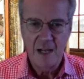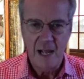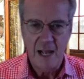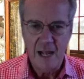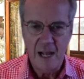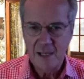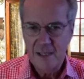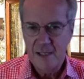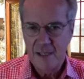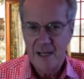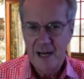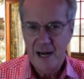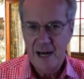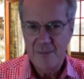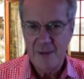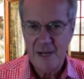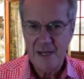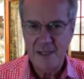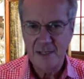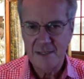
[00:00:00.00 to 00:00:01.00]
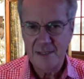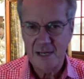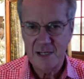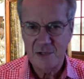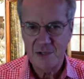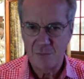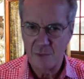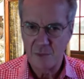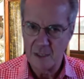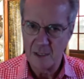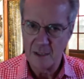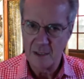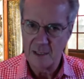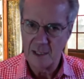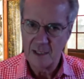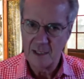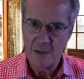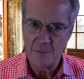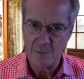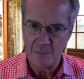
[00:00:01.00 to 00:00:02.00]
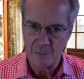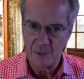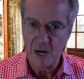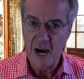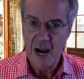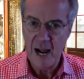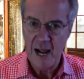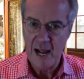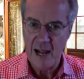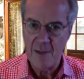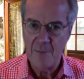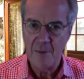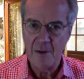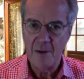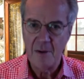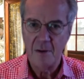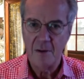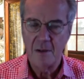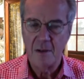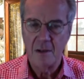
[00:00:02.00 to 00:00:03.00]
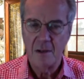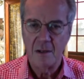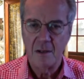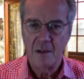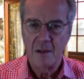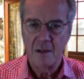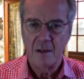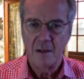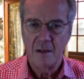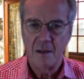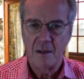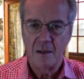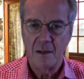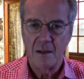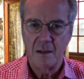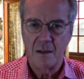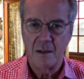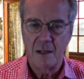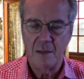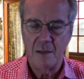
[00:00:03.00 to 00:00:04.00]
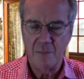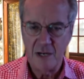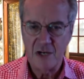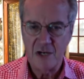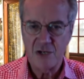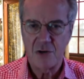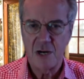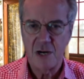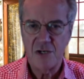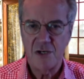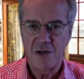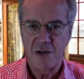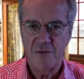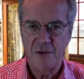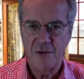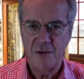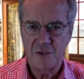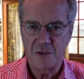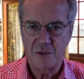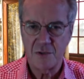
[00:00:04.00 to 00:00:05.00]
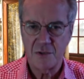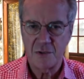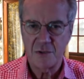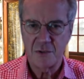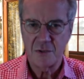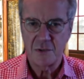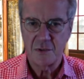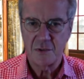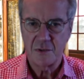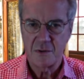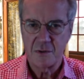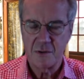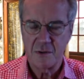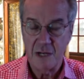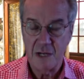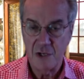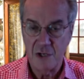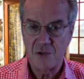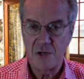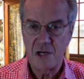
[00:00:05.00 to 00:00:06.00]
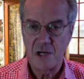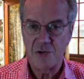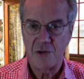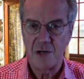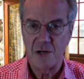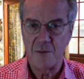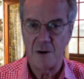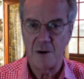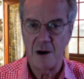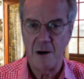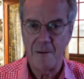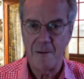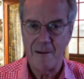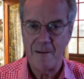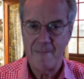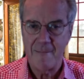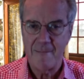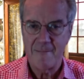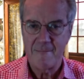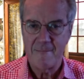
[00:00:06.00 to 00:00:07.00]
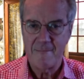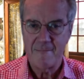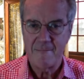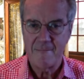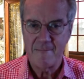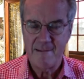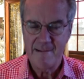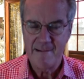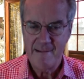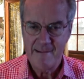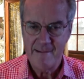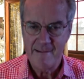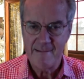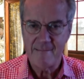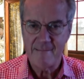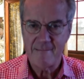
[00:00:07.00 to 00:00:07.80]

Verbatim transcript: How can they get out of paying the tax? Well, they can bribe administration officials in the Treasury Department. Yeah,